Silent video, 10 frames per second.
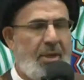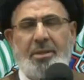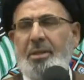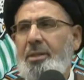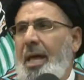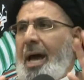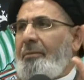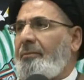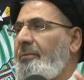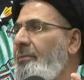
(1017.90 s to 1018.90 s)
This is
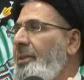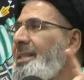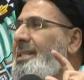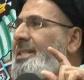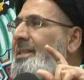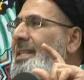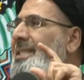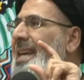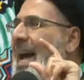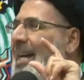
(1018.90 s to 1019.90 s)
life. This is the
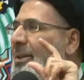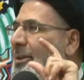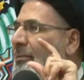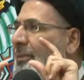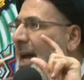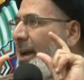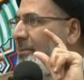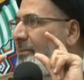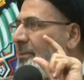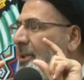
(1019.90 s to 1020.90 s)
cycle of
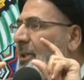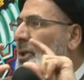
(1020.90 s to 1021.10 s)
life.